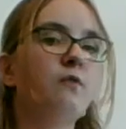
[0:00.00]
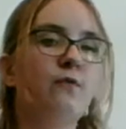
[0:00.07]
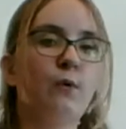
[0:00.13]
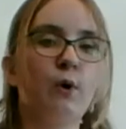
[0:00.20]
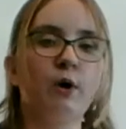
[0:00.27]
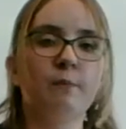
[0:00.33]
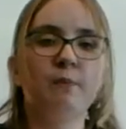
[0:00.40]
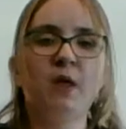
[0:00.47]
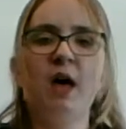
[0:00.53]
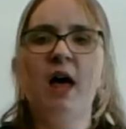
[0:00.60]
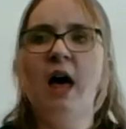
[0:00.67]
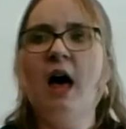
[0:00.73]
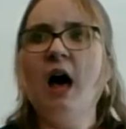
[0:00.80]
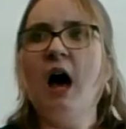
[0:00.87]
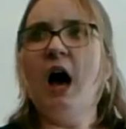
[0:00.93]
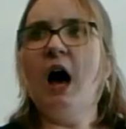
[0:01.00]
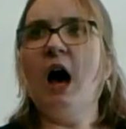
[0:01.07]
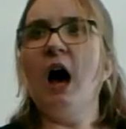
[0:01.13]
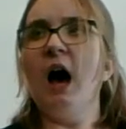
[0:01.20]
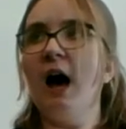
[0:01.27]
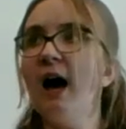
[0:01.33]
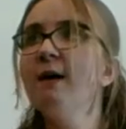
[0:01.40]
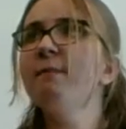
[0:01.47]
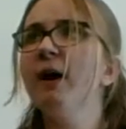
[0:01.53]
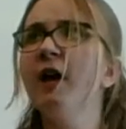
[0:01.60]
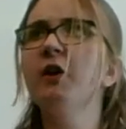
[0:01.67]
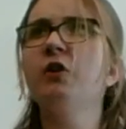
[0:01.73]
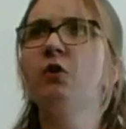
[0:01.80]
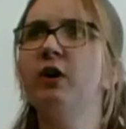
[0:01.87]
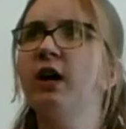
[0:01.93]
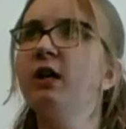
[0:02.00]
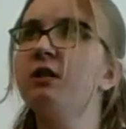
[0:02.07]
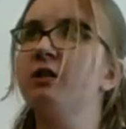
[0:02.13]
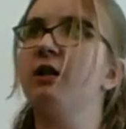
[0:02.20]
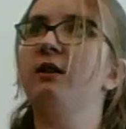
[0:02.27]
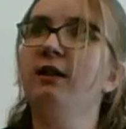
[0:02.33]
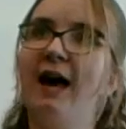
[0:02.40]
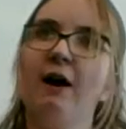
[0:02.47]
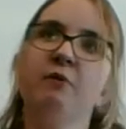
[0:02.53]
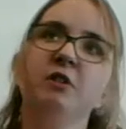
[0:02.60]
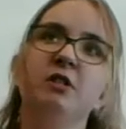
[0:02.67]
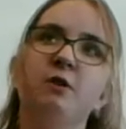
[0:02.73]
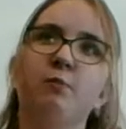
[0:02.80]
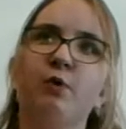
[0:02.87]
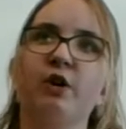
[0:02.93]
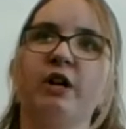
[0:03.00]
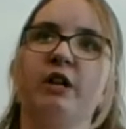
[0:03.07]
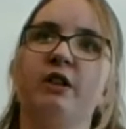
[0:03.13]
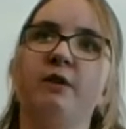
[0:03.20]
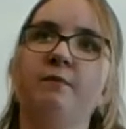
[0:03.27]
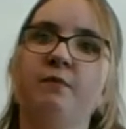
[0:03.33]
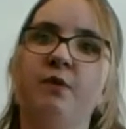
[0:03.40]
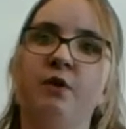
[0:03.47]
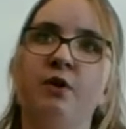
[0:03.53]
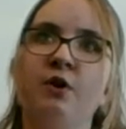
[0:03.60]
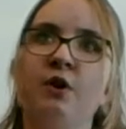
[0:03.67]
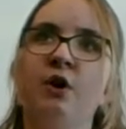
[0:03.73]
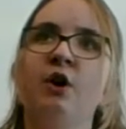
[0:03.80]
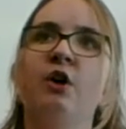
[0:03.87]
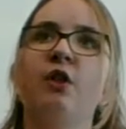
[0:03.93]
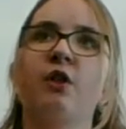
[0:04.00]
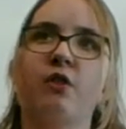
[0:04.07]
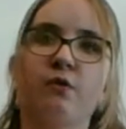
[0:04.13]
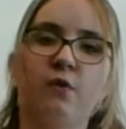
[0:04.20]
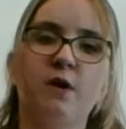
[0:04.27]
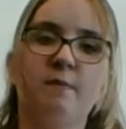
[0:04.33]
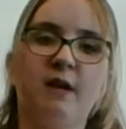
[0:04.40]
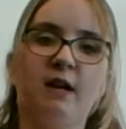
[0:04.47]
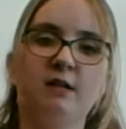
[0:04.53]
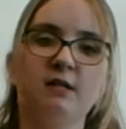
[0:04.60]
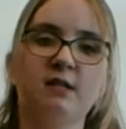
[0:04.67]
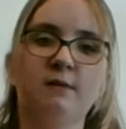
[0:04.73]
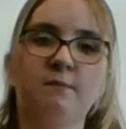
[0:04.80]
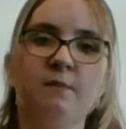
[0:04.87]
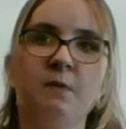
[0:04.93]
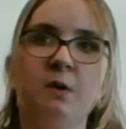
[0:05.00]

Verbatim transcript: 4. I'm paying you kids an allowance to breathe. Three minutes.